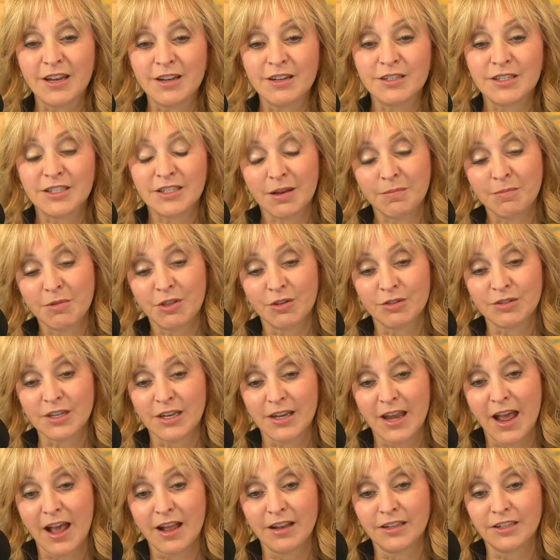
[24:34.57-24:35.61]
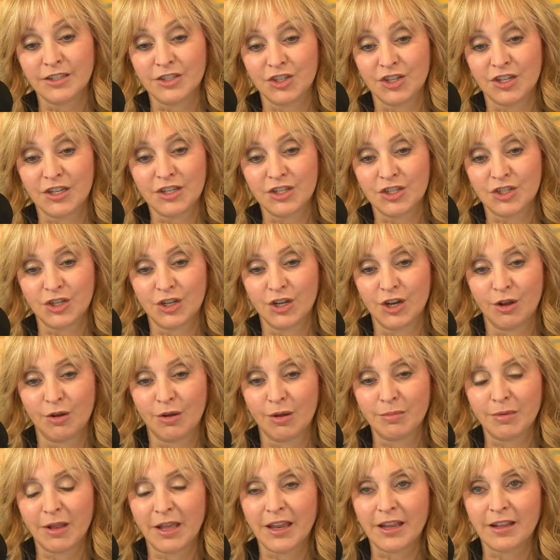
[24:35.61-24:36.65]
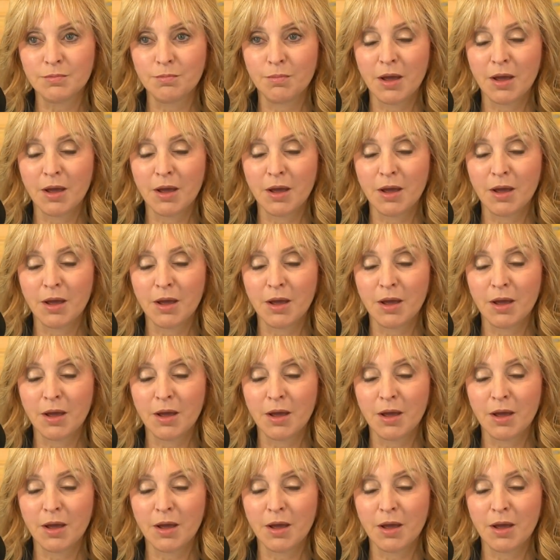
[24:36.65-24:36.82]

It's some of those analogies, I'm like,